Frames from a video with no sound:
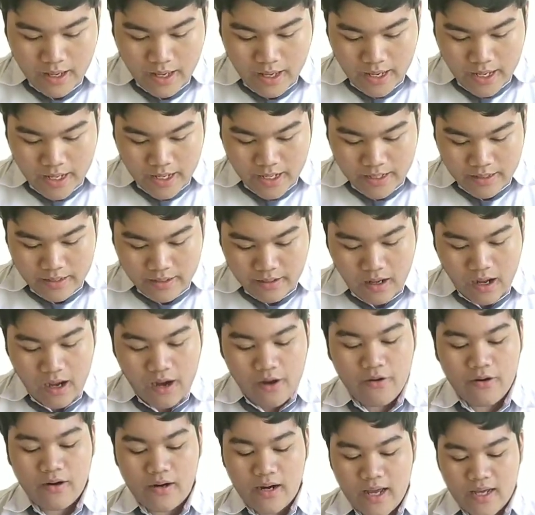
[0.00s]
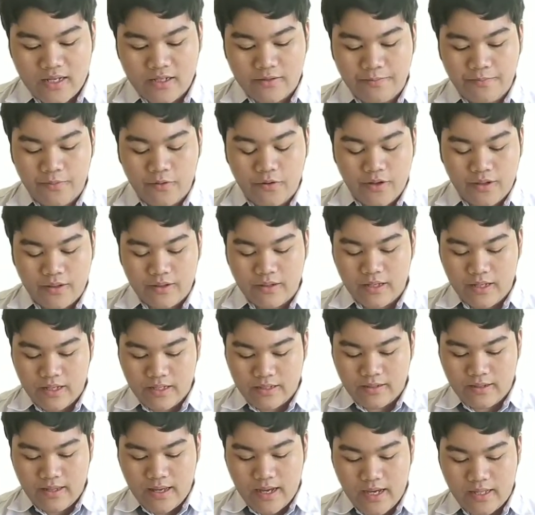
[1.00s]
And our last point
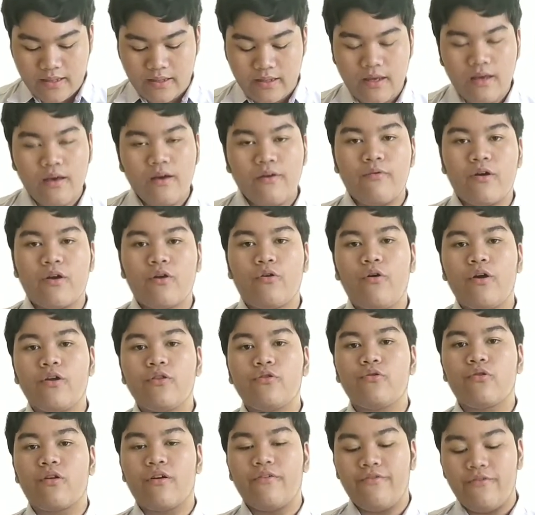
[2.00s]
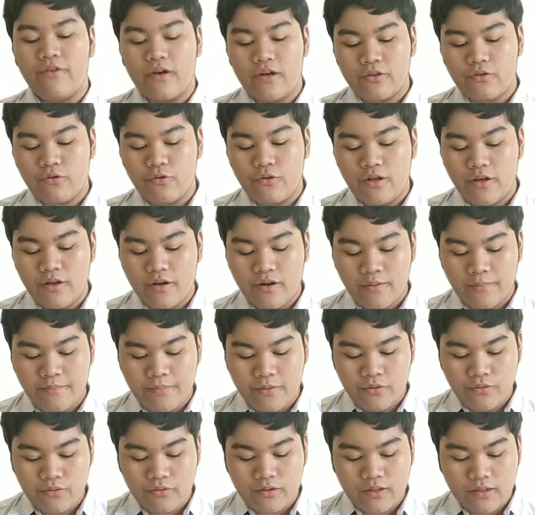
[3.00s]
is that we're going to refer to the
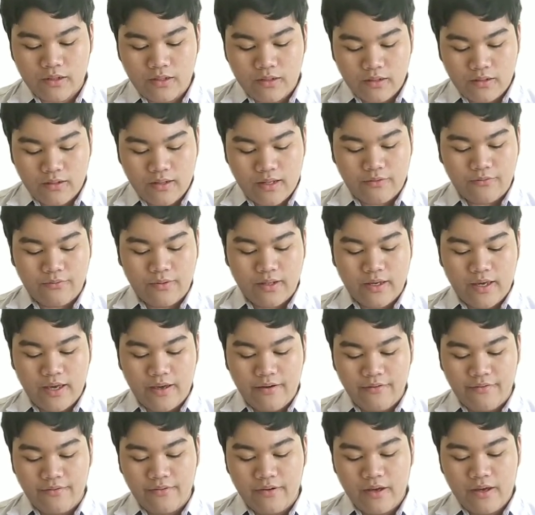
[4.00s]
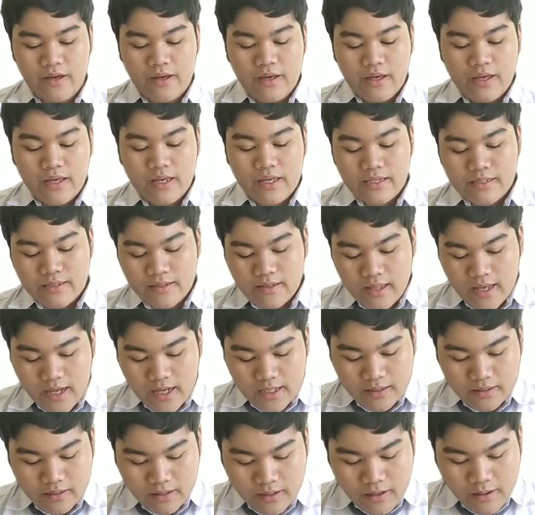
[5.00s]
rebuttal that we gave, is
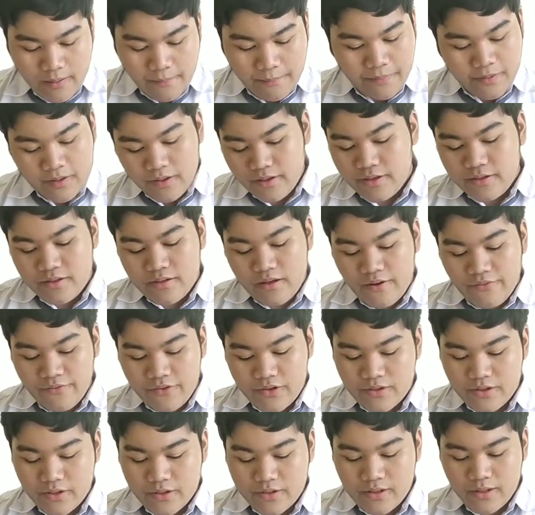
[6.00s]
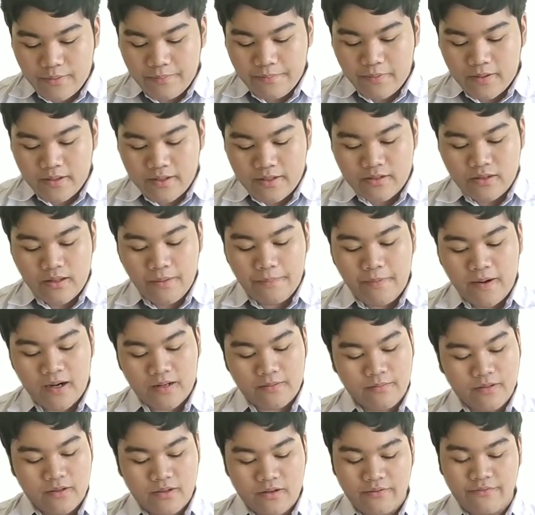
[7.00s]
that police officers and police
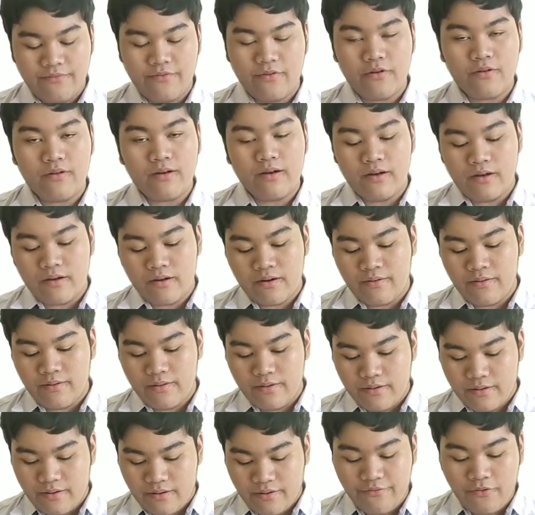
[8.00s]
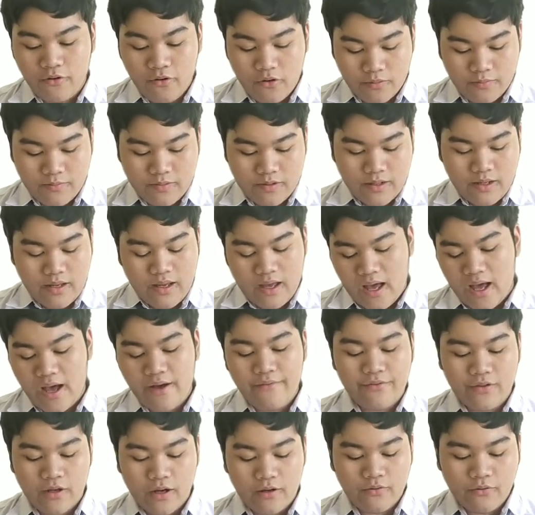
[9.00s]
department reforms
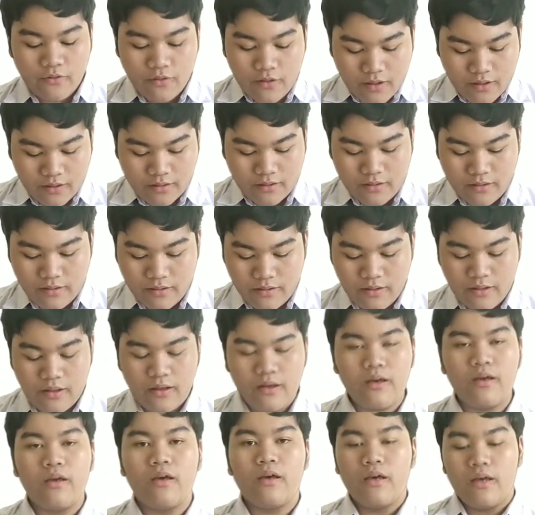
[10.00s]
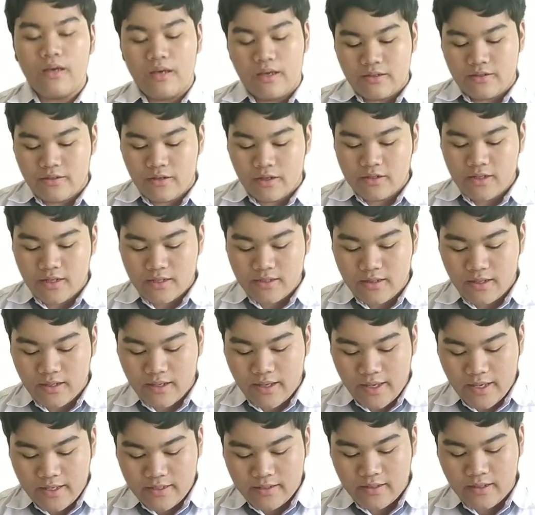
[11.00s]
have not worked, such as the
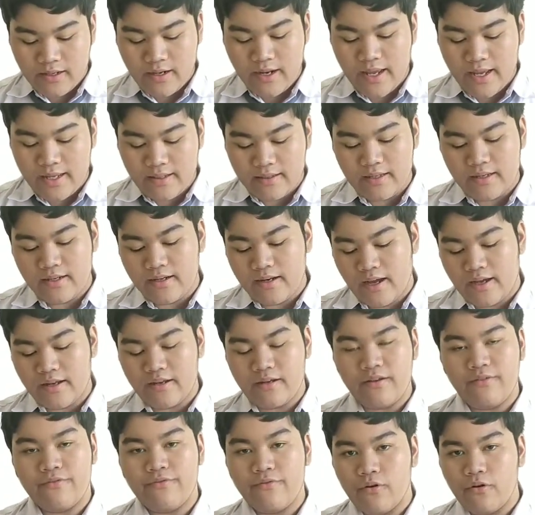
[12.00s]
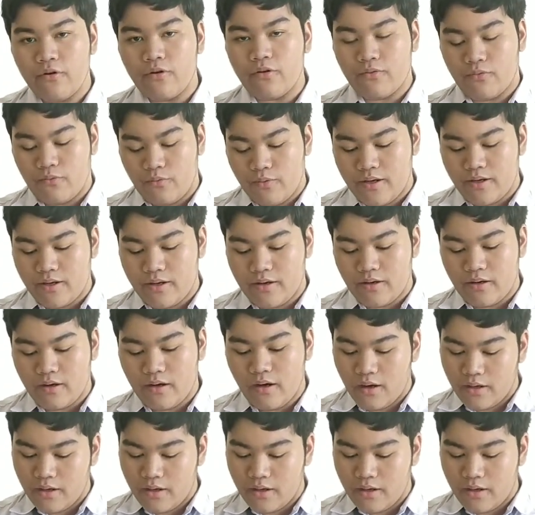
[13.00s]
case in 1894 where